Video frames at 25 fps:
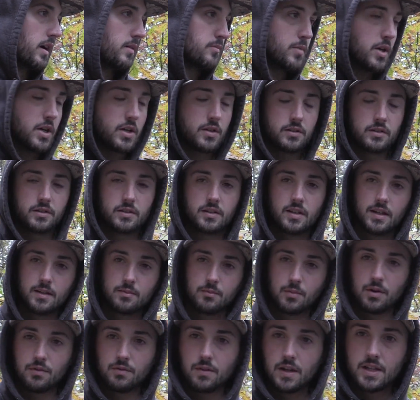I'm not going to
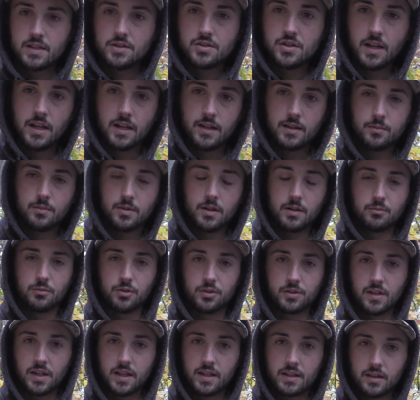take my rain jacket, but I'm
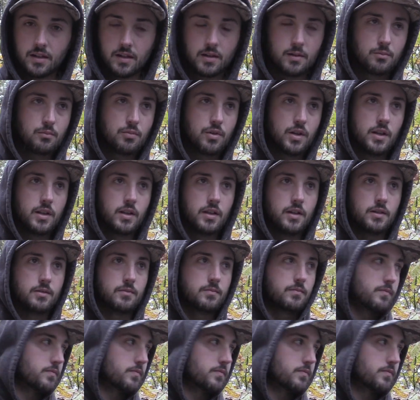going to take the umbrella.